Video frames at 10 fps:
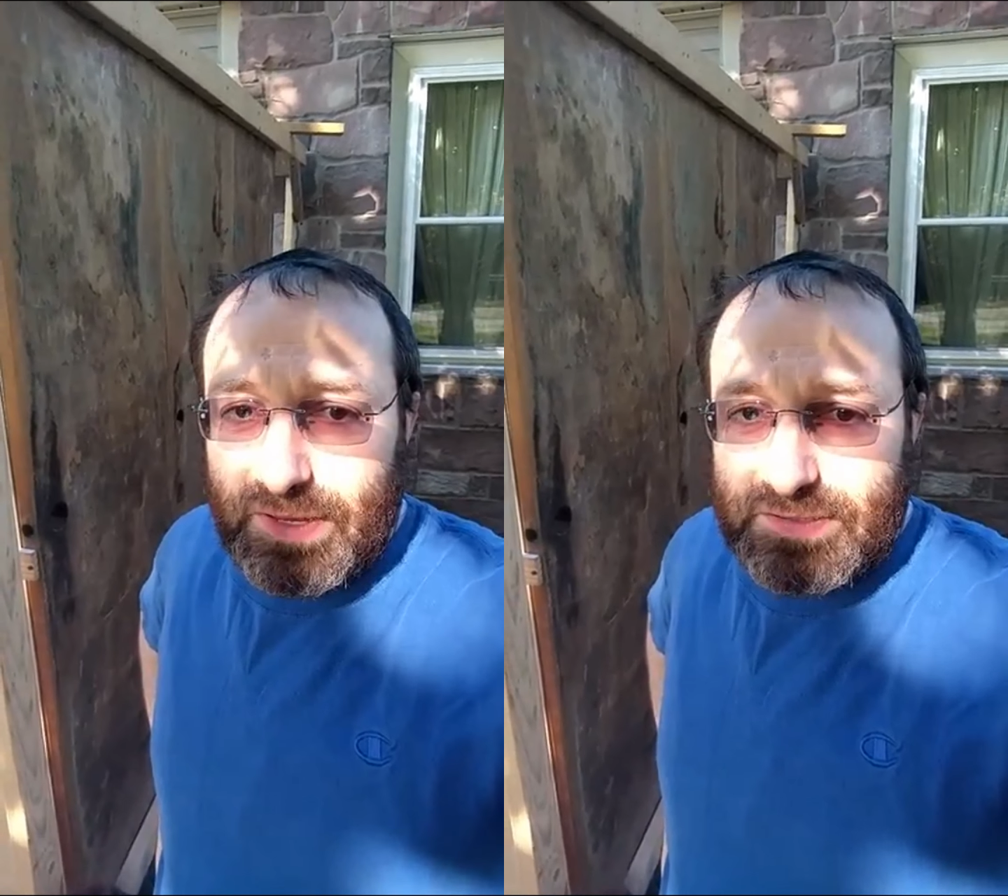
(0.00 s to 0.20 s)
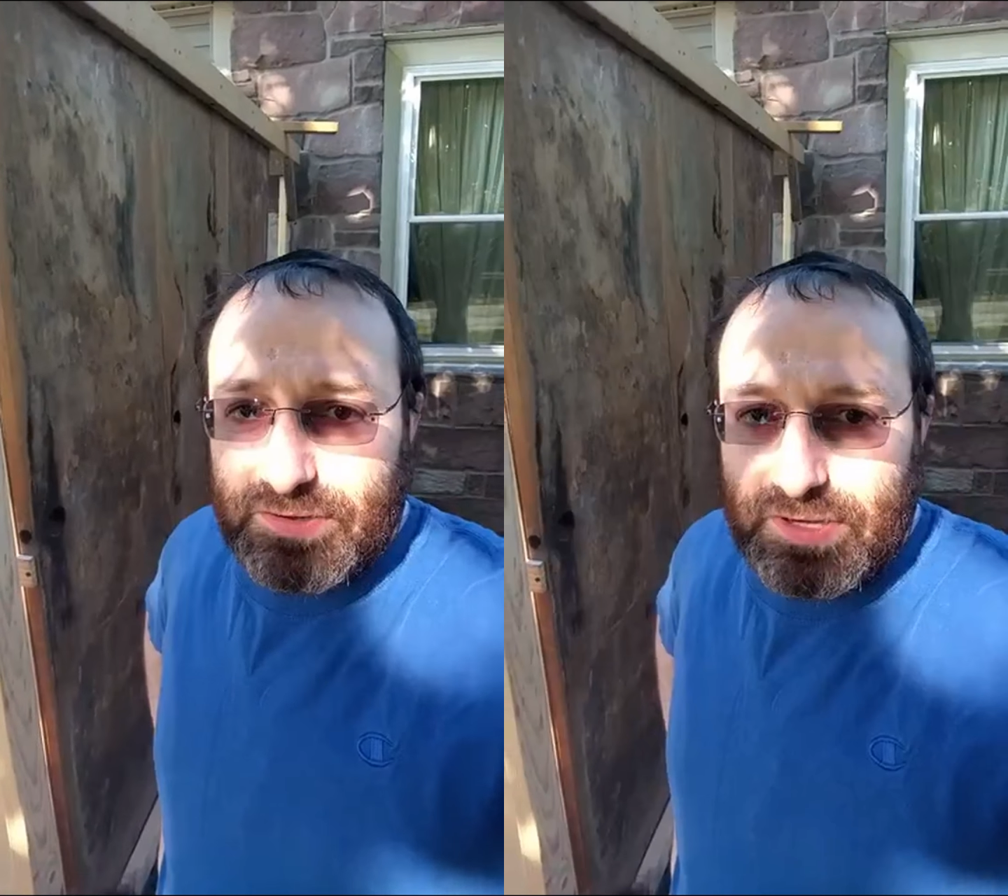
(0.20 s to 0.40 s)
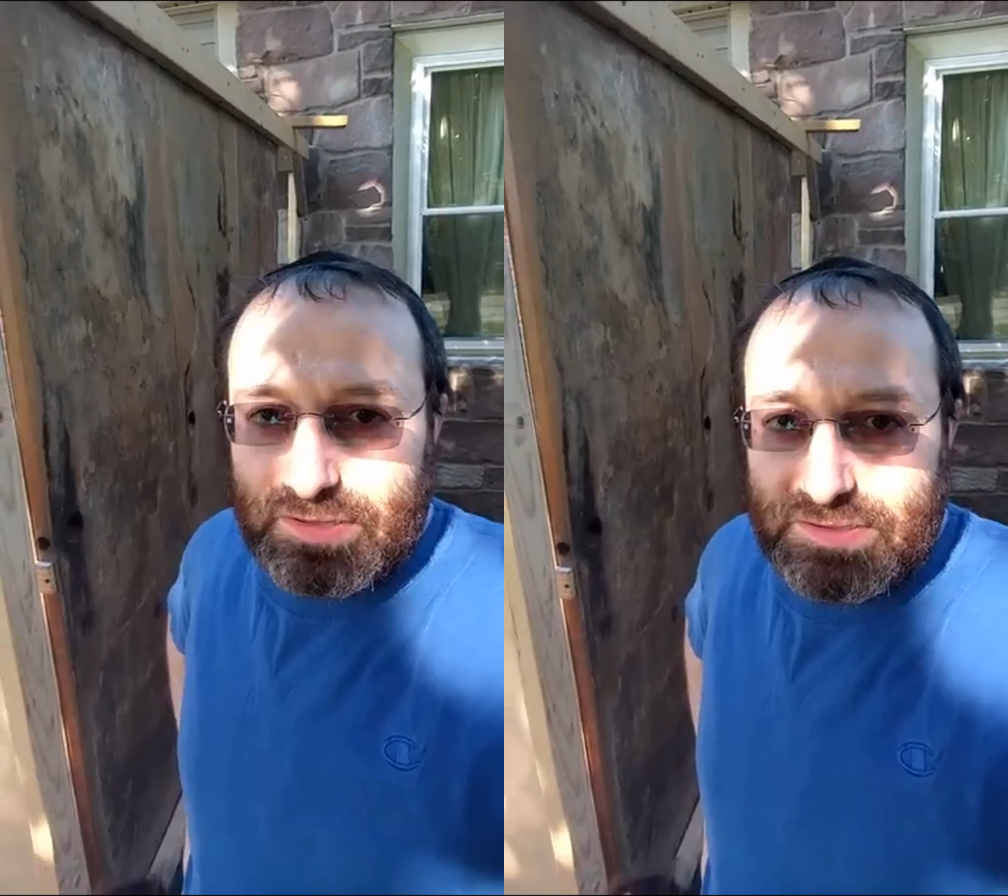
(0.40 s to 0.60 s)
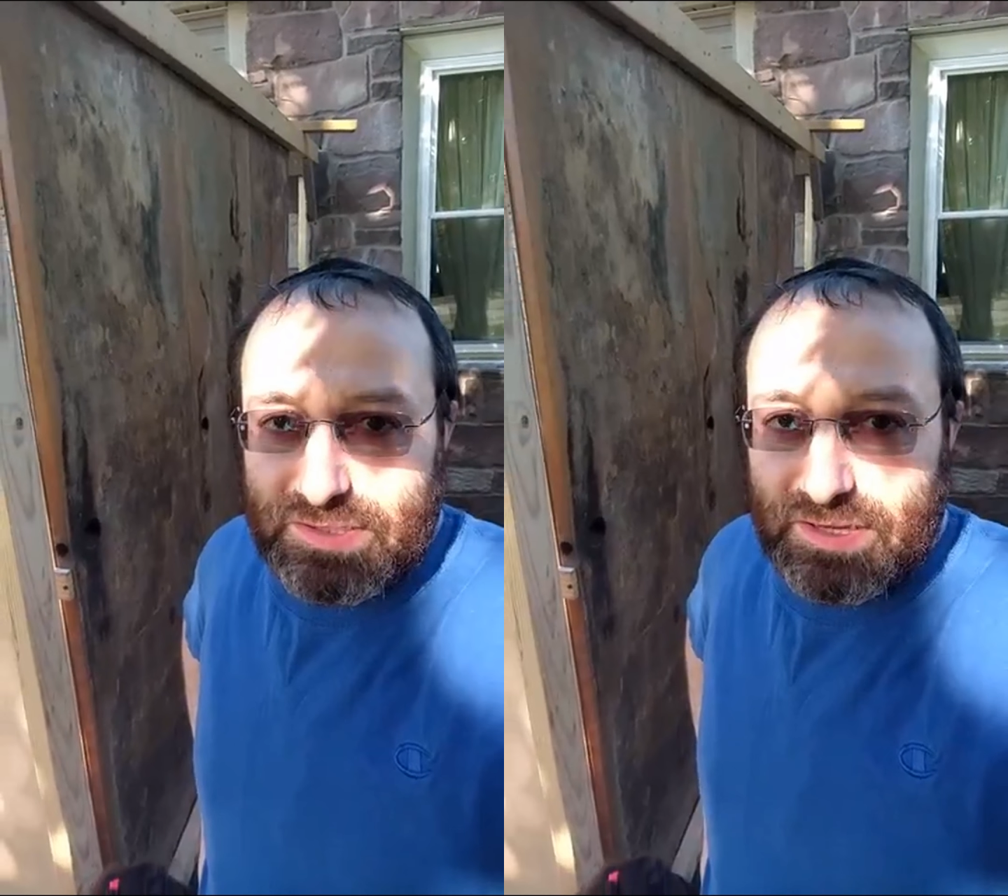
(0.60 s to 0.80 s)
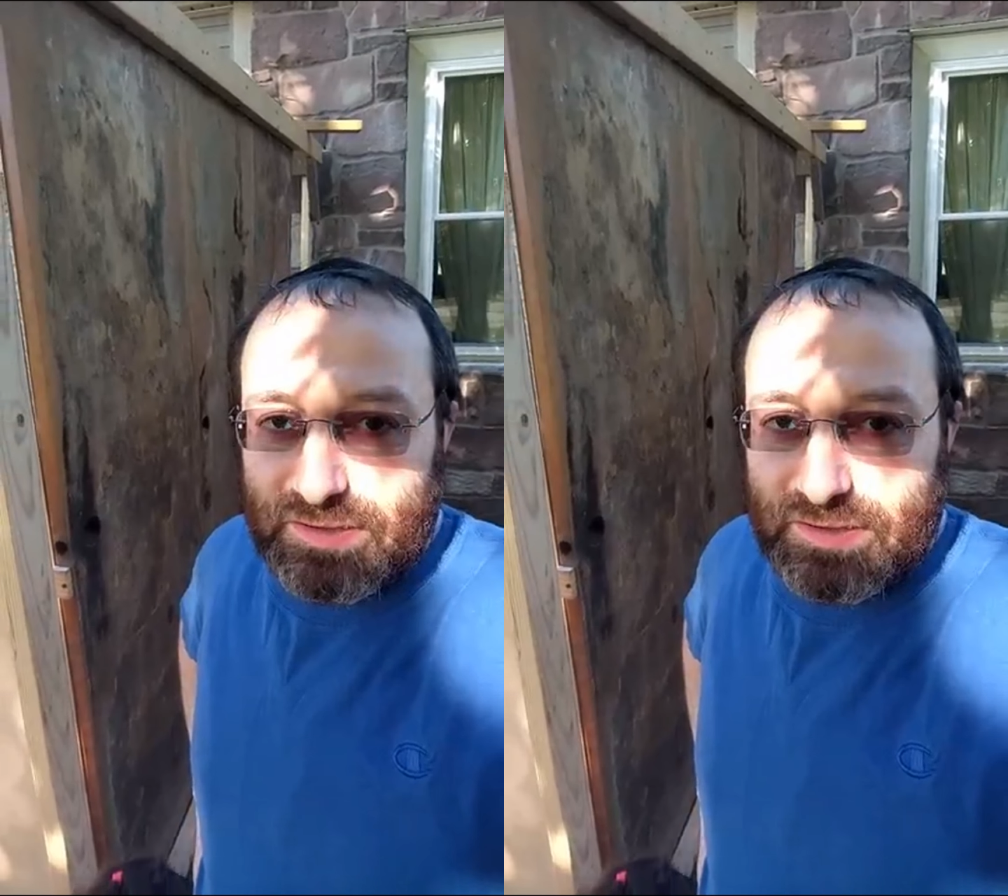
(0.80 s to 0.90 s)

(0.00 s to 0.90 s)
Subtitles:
so you can see.